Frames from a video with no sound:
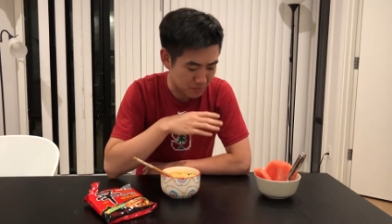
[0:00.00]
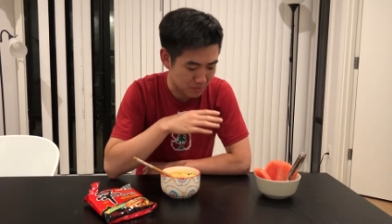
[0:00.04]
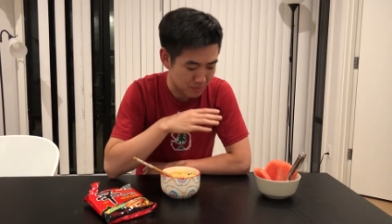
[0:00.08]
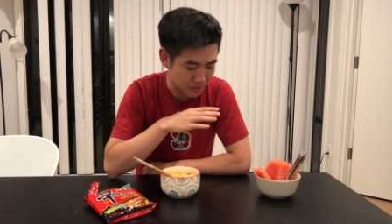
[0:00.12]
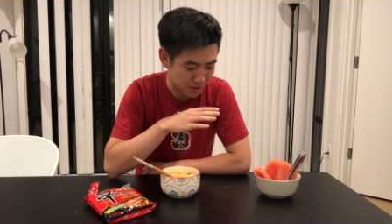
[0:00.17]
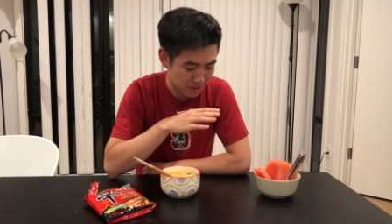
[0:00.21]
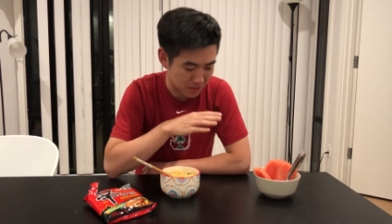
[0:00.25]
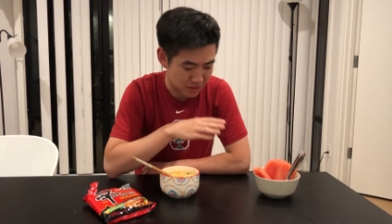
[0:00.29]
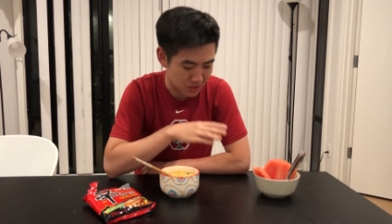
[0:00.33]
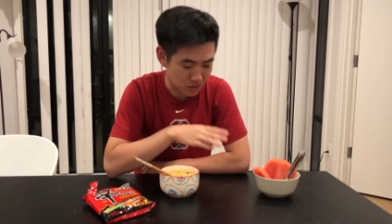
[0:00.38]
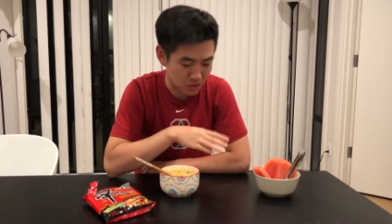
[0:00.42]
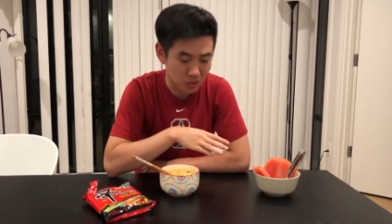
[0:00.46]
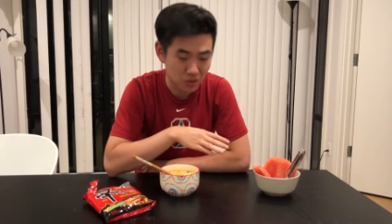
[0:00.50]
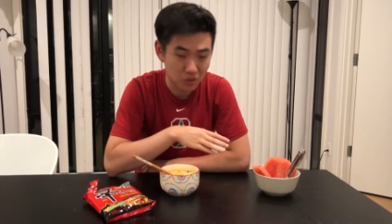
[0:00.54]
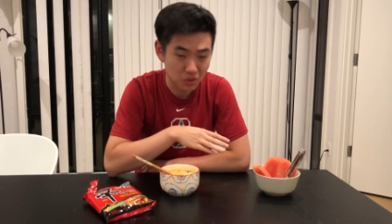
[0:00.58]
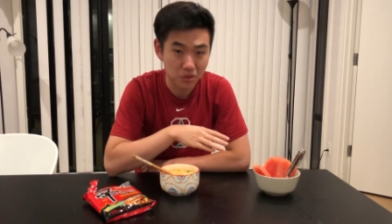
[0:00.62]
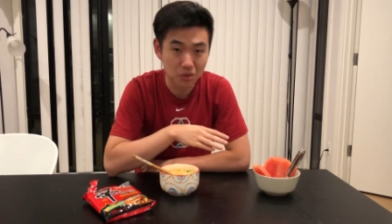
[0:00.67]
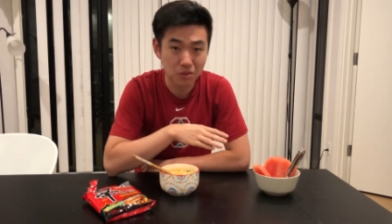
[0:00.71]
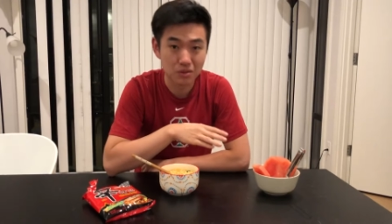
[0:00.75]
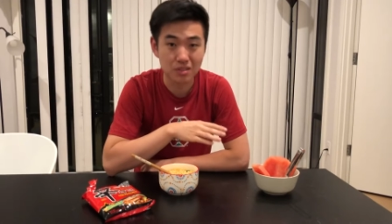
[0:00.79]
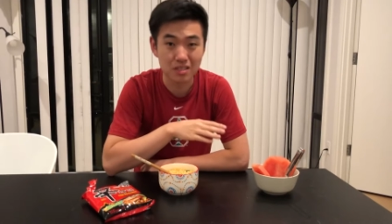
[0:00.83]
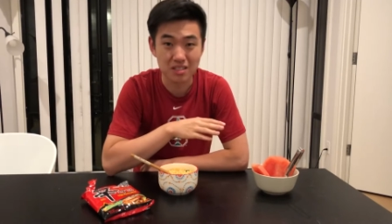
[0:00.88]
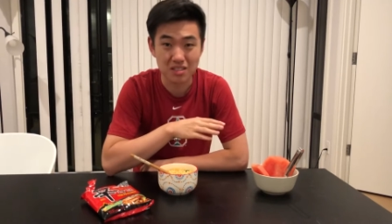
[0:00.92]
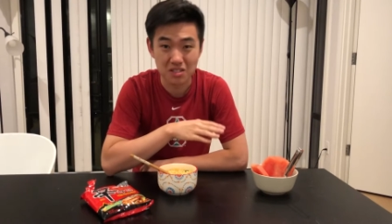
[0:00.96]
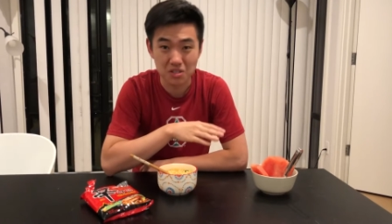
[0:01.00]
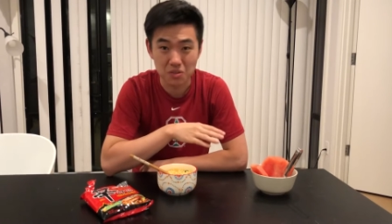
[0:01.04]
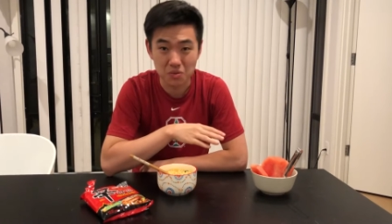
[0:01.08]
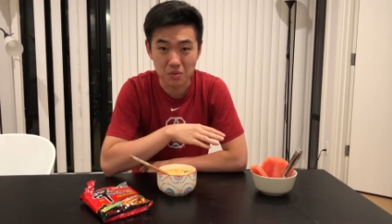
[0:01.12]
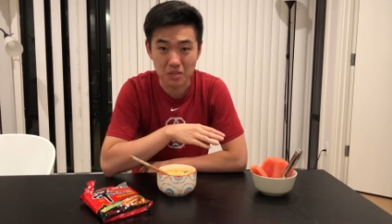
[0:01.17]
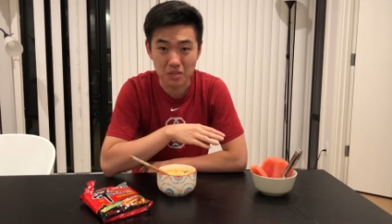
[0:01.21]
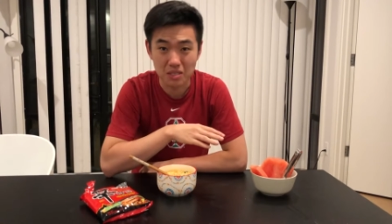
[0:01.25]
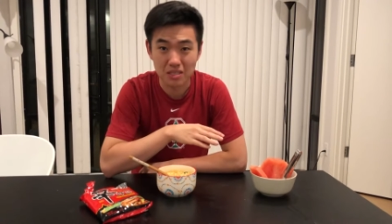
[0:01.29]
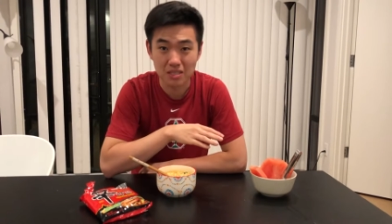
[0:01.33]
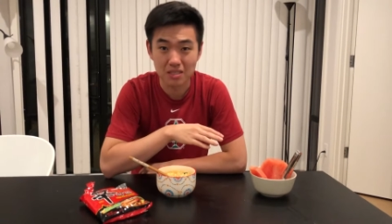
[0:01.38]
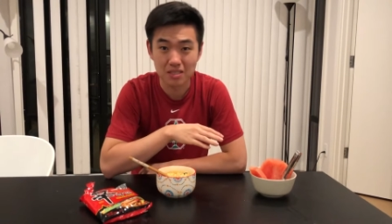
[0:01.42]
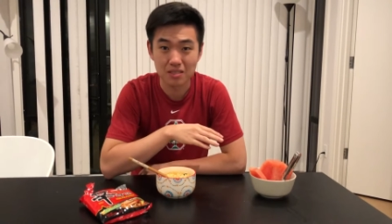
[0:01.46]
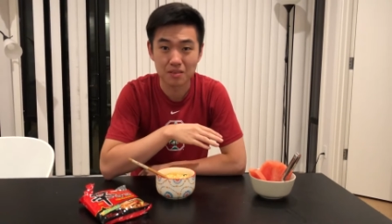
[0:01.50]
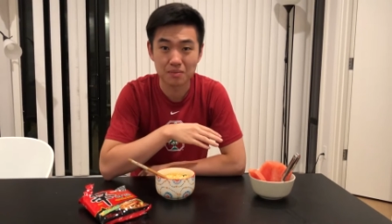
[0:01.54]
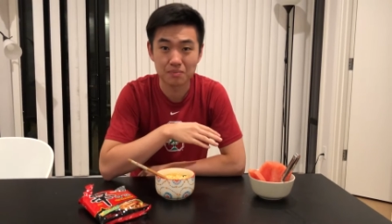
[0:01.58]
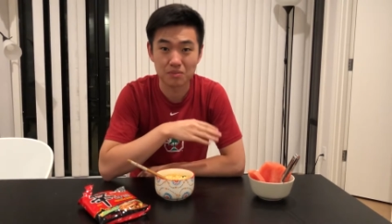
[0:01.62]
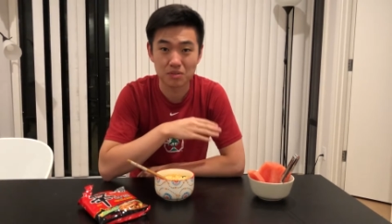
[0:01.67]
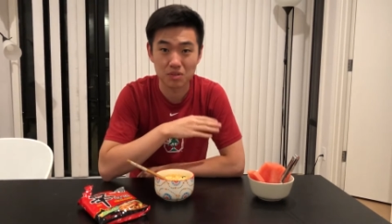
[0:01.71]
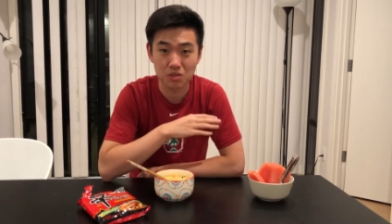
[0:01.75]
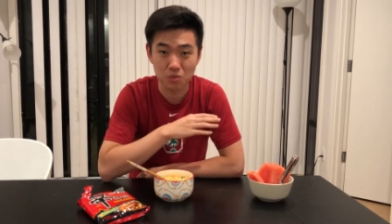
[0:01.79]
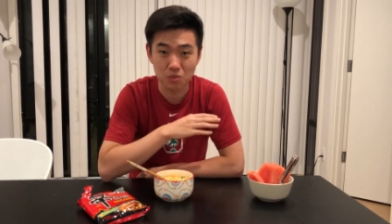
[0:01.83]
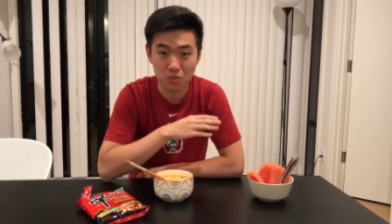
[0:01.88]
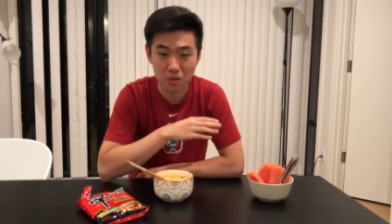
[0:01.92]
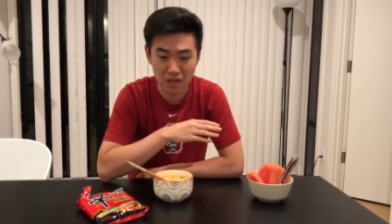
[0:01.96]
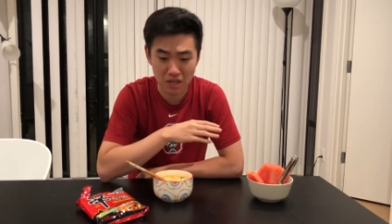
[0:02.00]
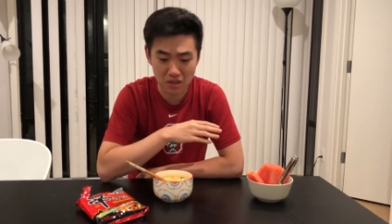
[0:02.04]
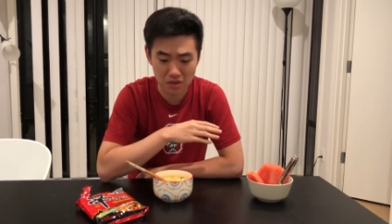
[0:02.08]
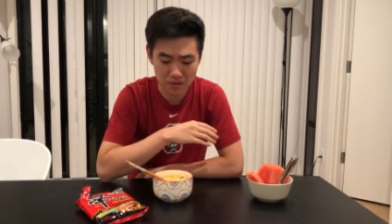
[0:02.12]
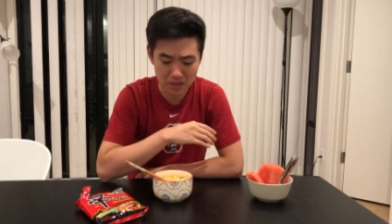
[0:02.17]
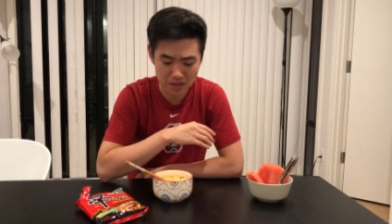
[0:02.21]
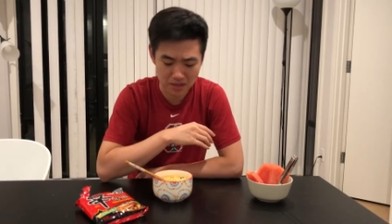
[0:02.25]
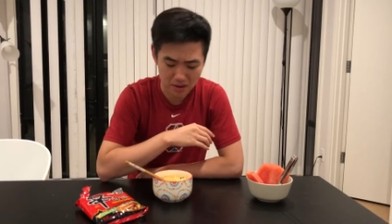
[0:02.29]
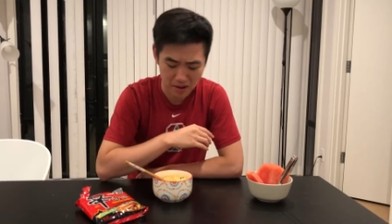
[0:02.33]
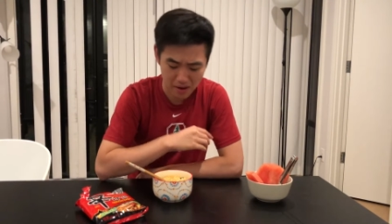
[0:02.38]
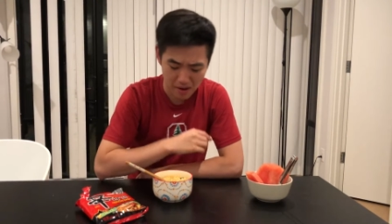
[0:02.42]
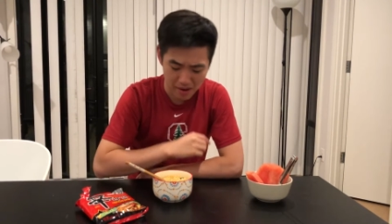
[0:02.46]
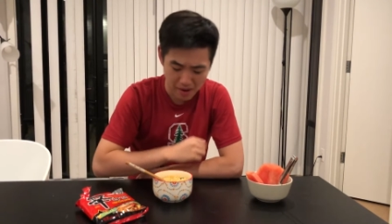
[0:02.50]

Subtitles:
It's cold, it's sweet, it's watery.